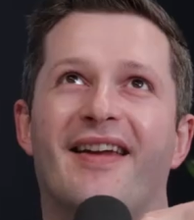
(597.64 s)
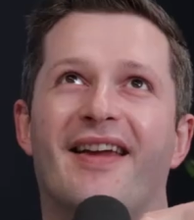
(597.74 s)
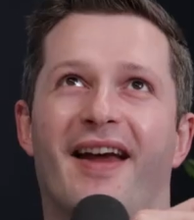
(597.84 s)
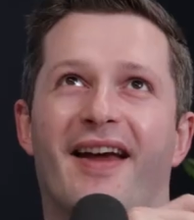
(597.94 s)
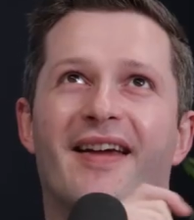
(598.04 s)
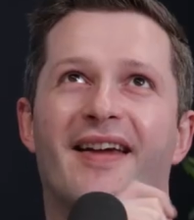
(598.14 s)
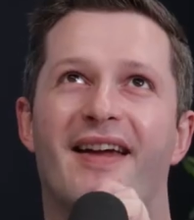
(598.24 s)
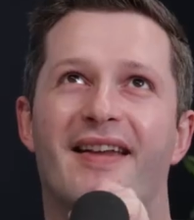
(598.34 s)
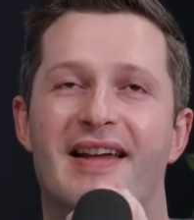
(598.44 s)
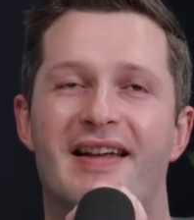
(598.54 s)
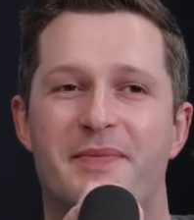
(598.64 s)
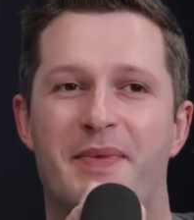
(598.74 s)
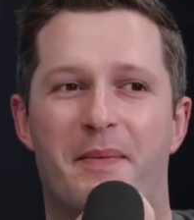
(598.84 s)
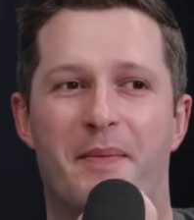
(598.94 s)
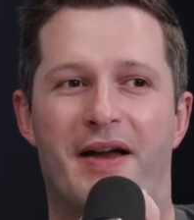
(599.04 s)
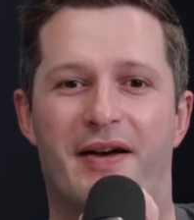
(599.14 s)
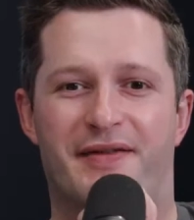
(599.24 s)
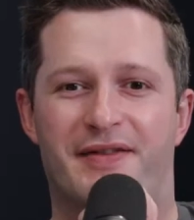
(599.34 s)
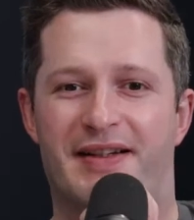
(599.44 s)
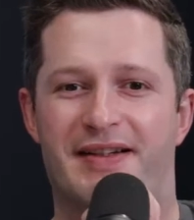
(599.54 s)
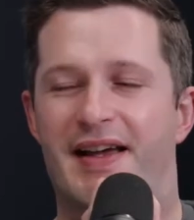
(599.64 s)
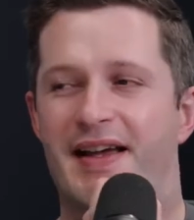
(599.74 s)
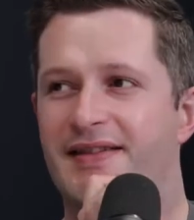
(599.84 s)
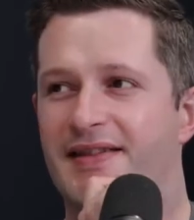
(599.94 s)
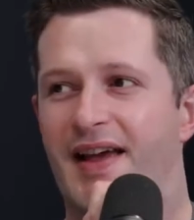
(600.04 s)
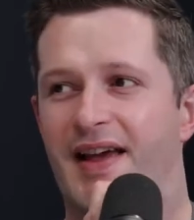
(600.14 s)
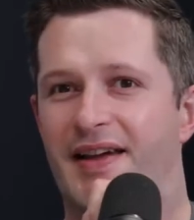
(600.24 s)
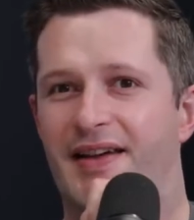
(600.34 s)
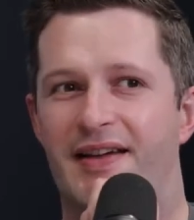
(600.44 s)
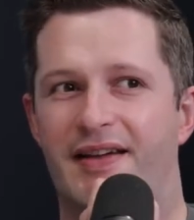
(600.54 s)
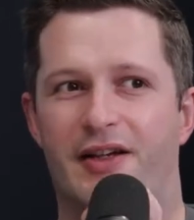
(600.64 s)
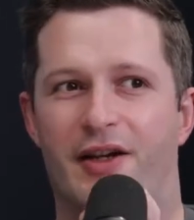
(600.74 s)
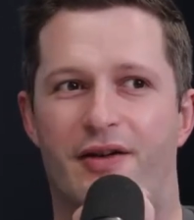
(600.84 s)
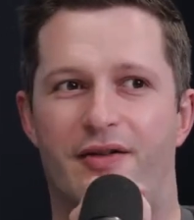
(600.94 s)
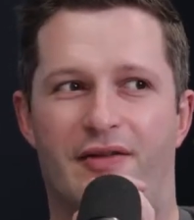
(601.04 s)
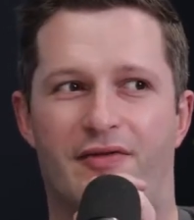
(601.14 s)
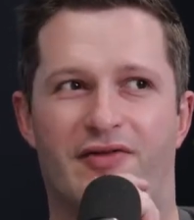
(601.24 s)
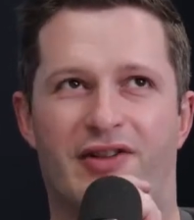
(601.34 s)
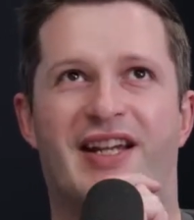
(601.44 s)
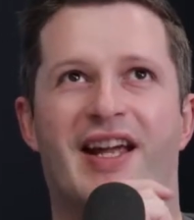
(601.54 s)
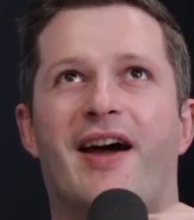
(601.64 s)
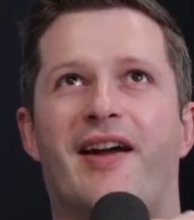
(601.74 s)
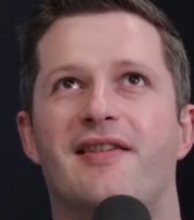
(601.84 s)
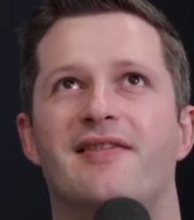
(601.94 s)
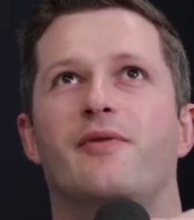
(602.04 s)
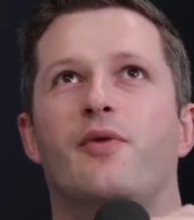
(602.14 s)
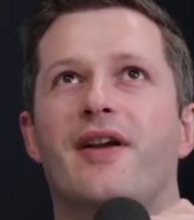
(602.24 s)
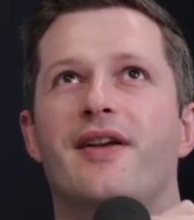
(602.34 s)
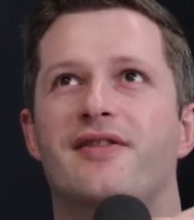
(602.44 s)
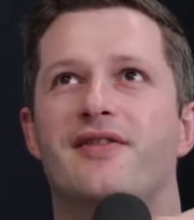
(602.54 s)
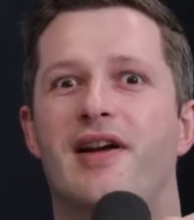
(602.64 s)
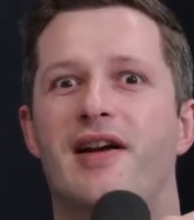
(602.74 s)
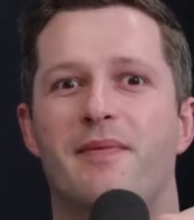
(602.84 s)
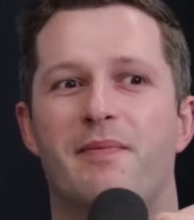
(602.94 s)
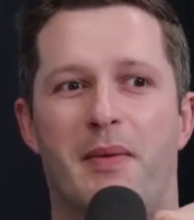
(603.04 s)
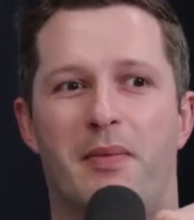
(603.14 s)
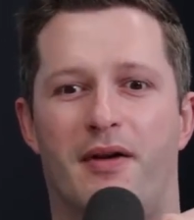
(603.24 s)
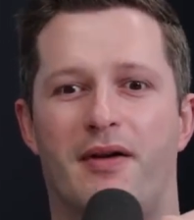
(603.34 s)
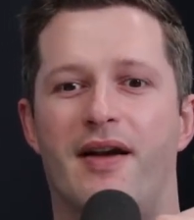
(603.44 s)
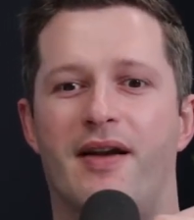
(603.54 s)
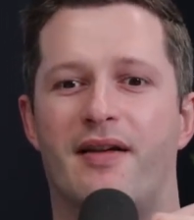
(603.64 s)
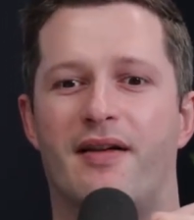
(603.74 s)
Yeah, it's about partnering for success, and regardless of what industry people are in,